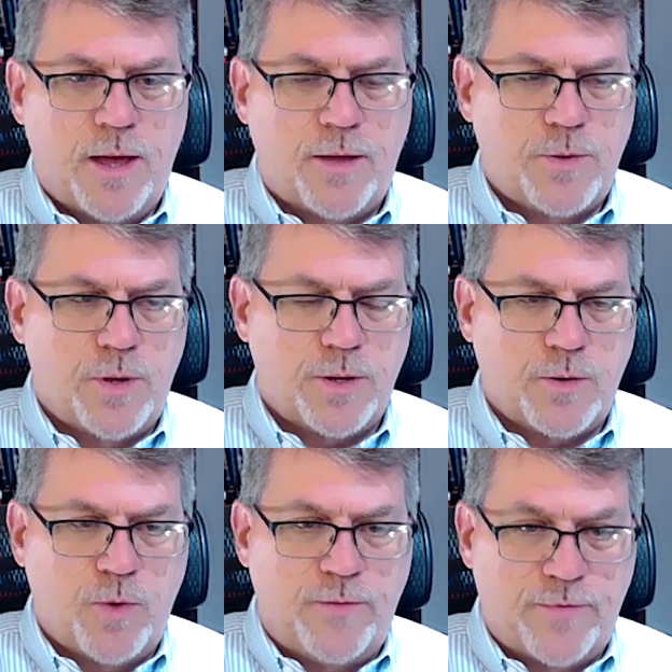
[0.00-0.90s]

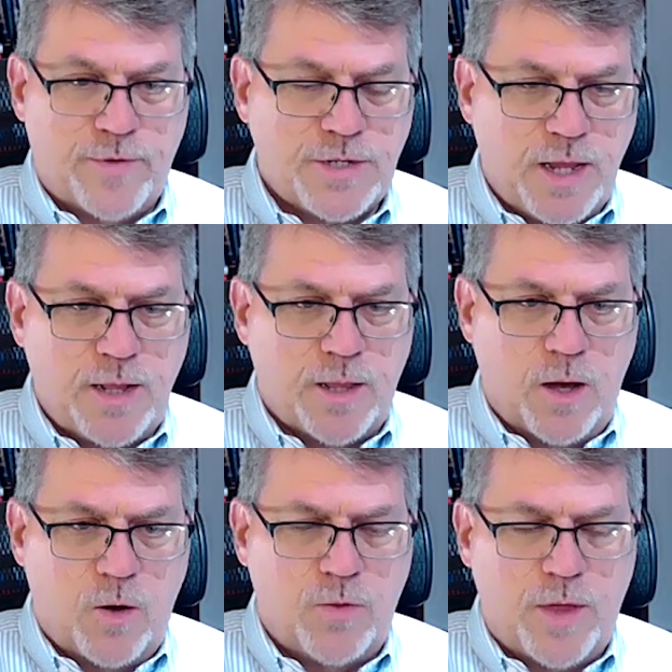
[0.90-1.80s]
But we've seen,
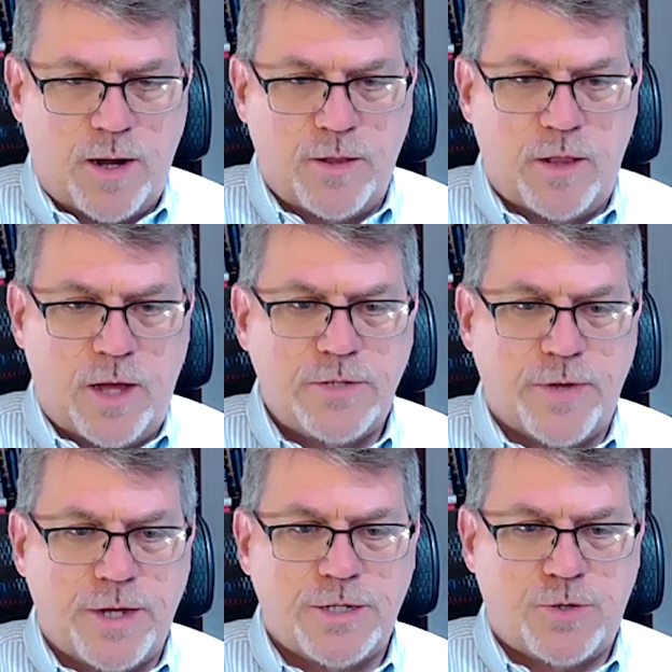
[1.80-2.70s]
though, that on the Las
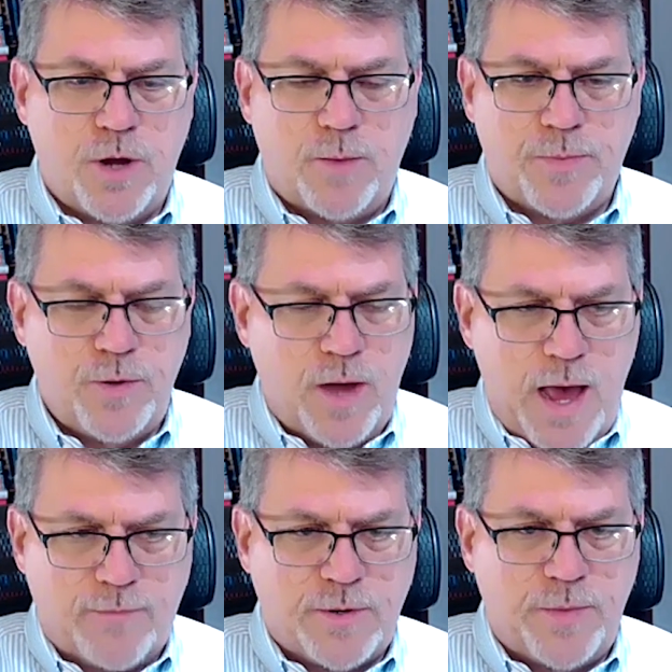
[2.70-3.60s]
Vegas Strip, you
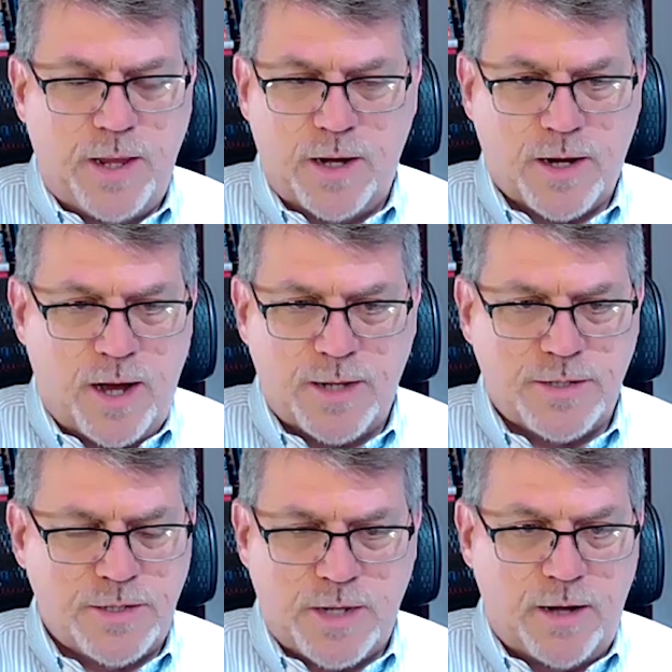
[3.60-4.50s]
have to be in a
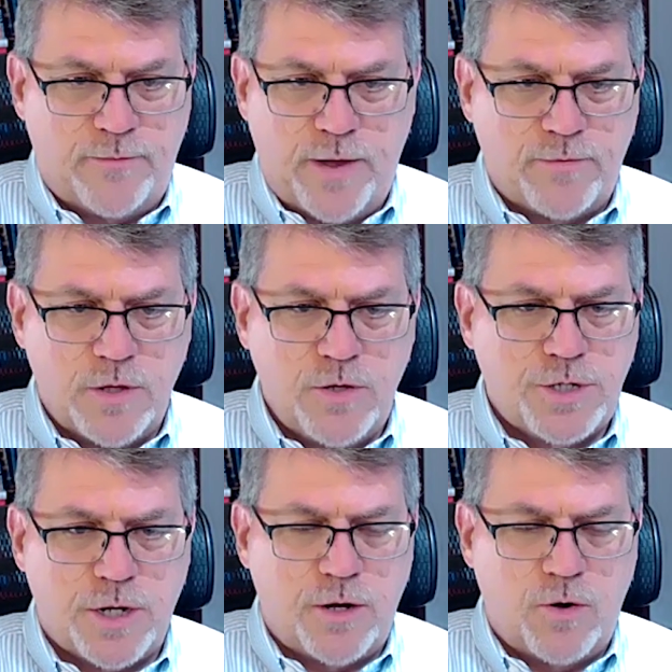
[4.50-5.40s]
constant state of
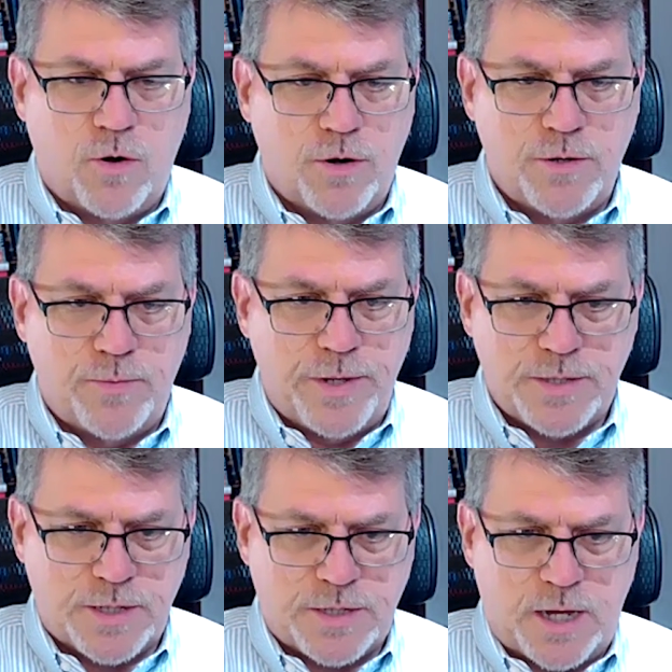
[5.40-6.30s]
evolution in order to be
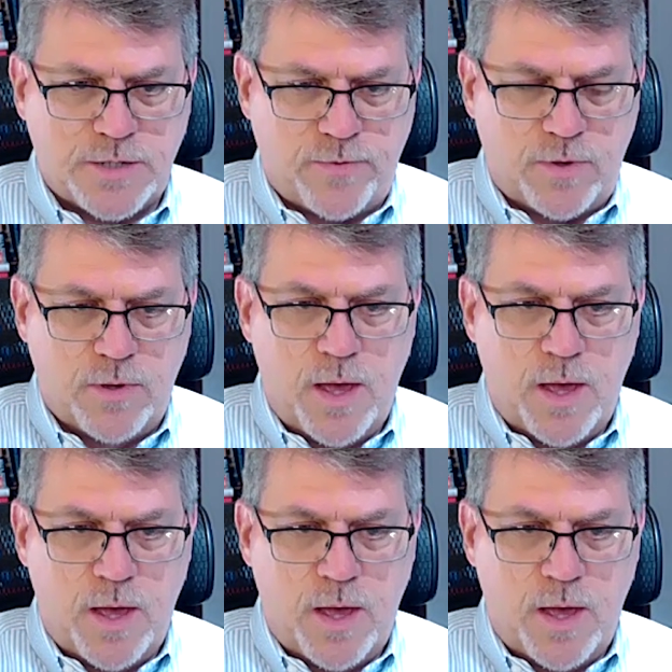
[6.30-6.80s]
successful.